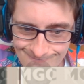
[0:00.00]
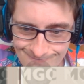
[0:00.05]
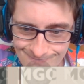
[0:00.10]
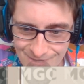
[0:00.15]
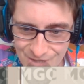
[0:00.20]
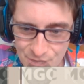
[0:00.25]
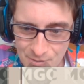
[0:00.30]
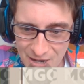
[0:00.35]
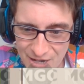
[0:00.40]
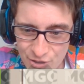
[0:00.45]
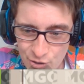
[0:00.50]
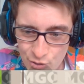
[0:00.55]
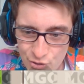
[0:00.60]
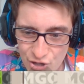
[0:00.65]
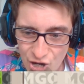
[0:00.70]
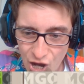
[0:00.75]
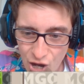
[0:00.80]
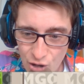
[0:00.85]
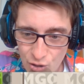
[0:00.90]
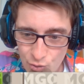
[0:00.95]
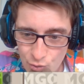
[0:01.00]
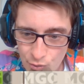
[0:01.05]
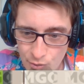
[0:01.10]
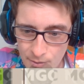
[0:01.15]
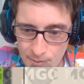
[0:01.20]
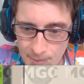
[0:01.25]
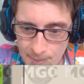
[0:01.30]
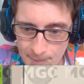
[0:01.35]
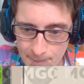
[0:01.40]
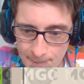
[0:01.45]
know.
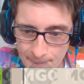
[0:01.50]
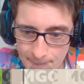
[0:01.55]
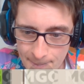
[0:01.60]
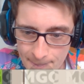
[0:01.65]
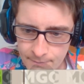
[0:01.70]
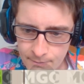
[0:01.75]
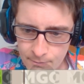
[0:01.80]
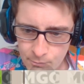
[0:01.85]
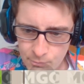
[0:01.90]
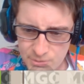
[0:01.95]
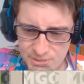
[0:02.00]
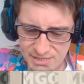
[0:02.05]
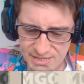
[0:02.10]
What's